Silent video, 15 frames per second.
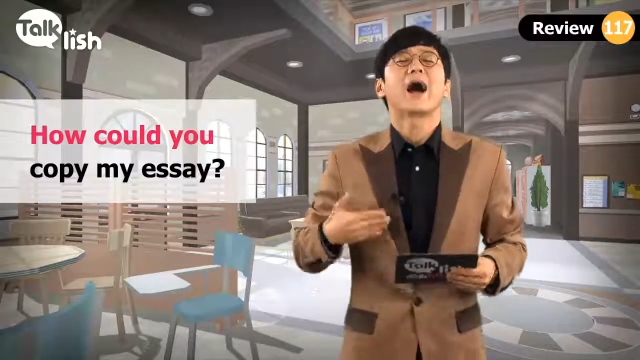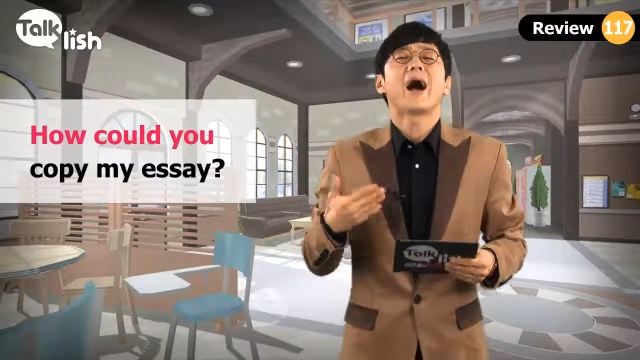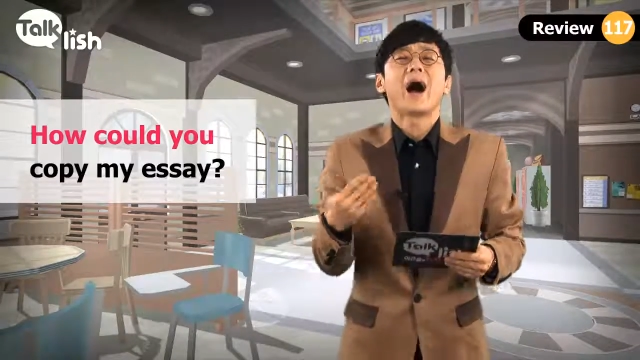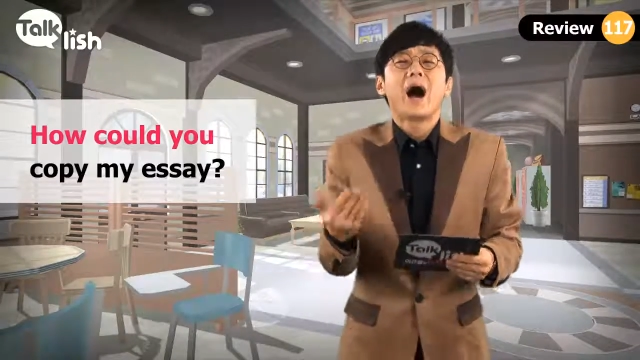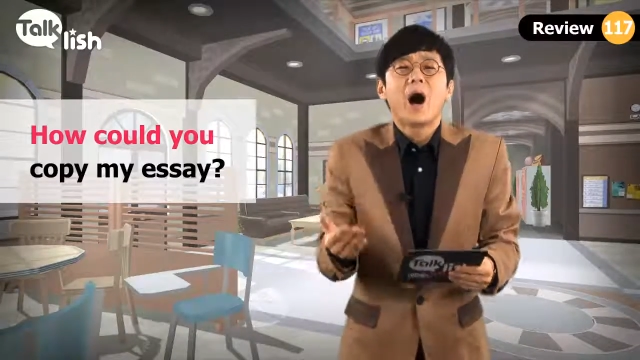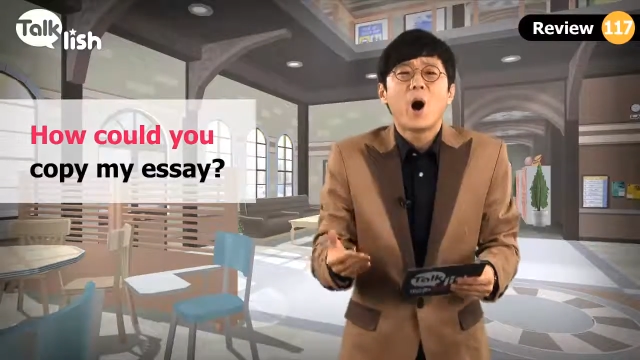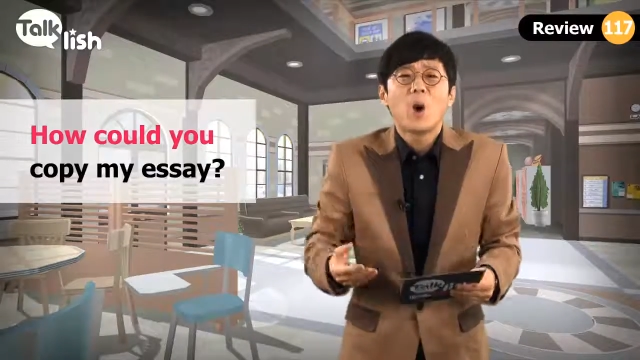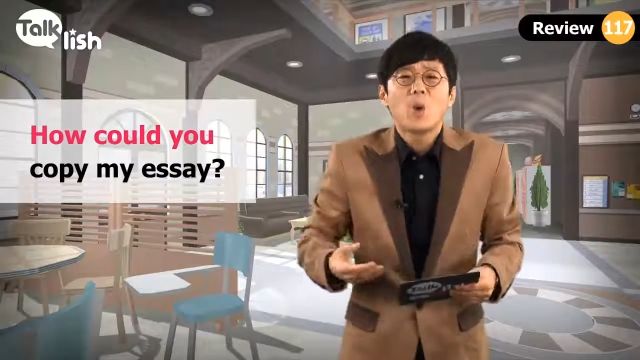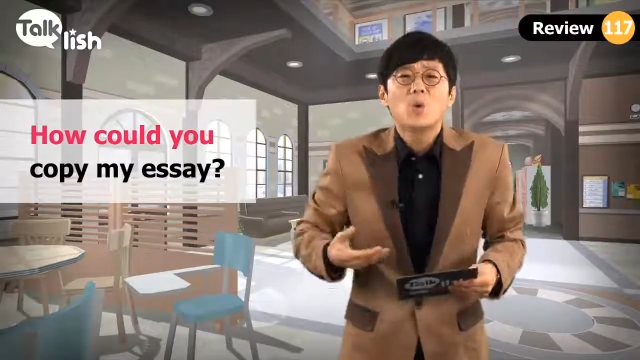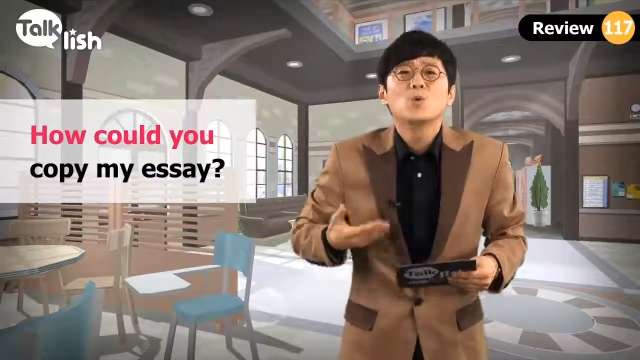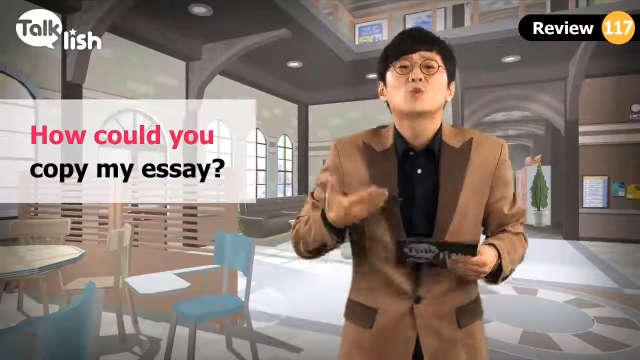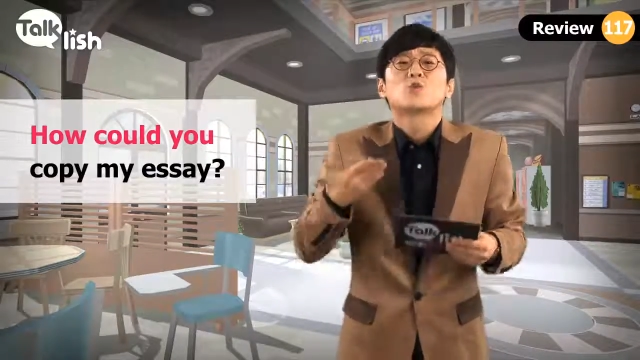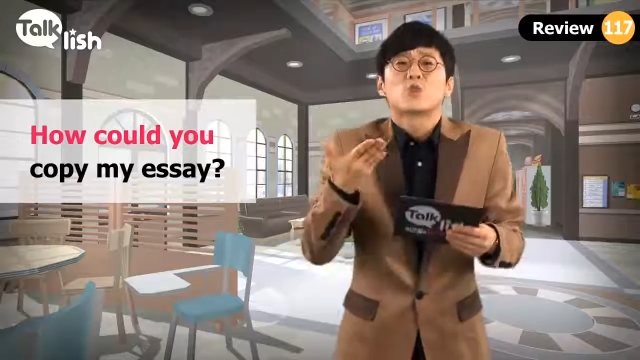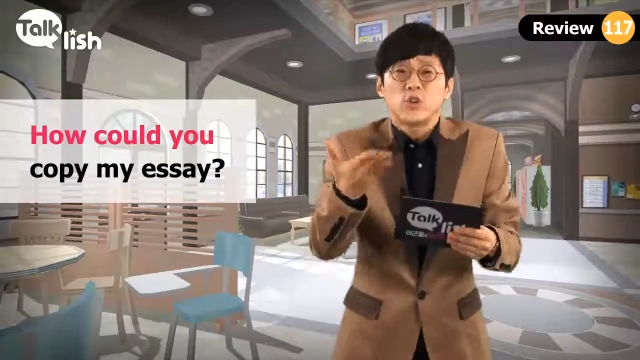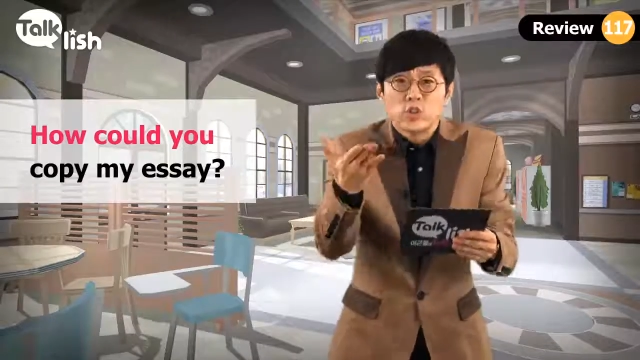
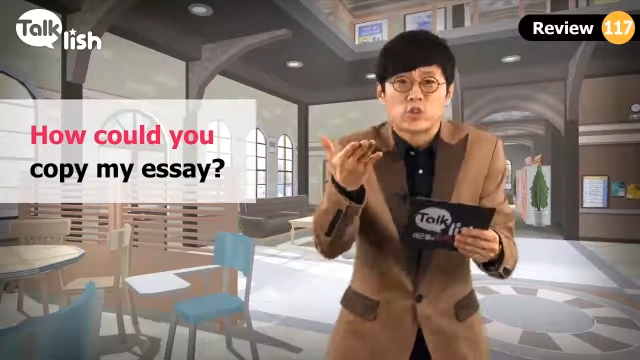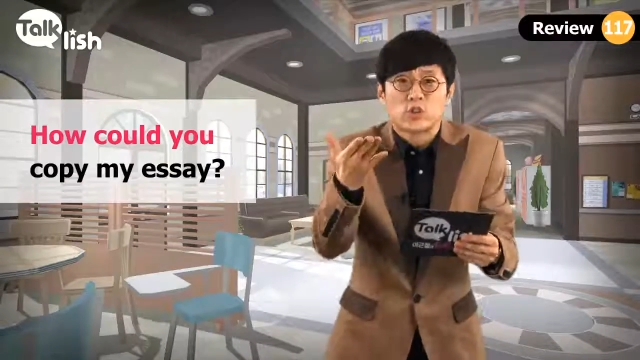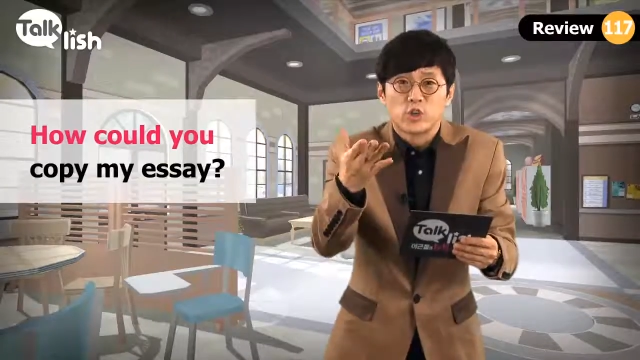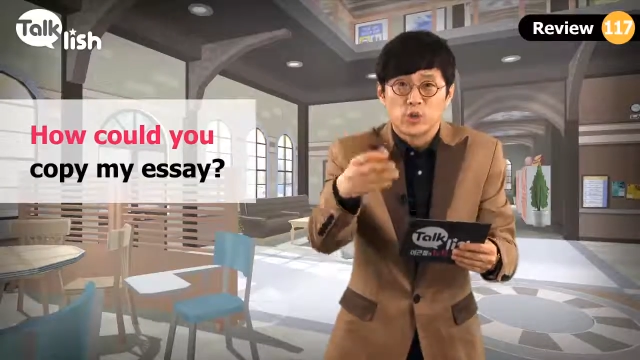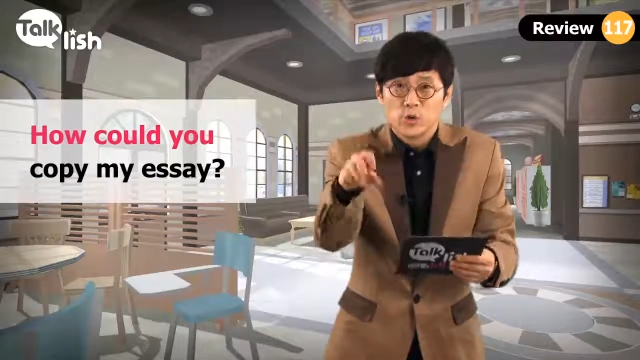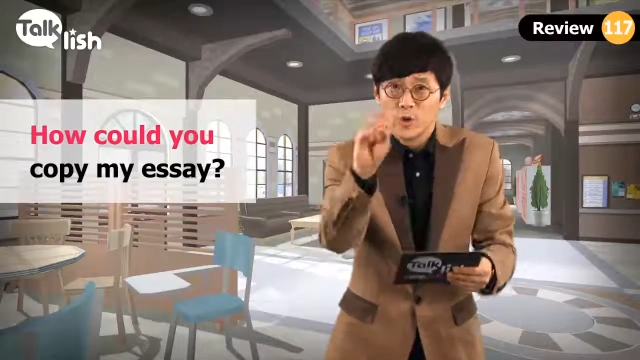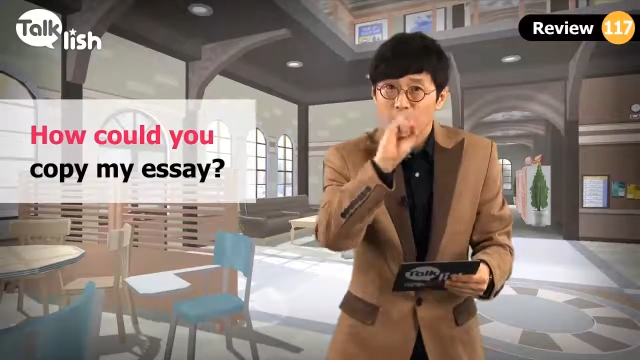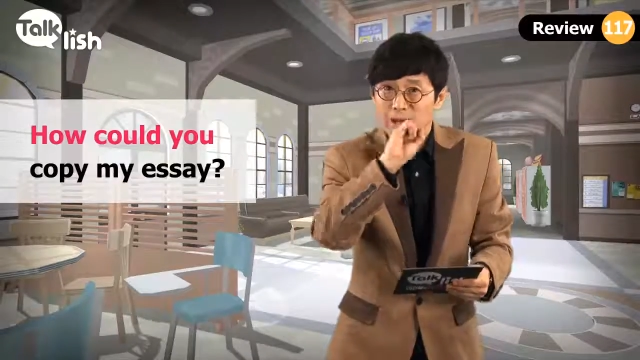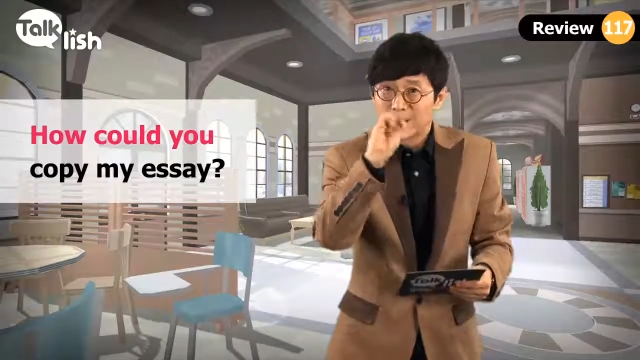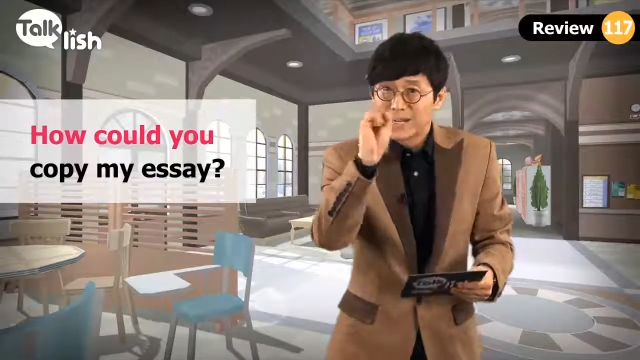How could you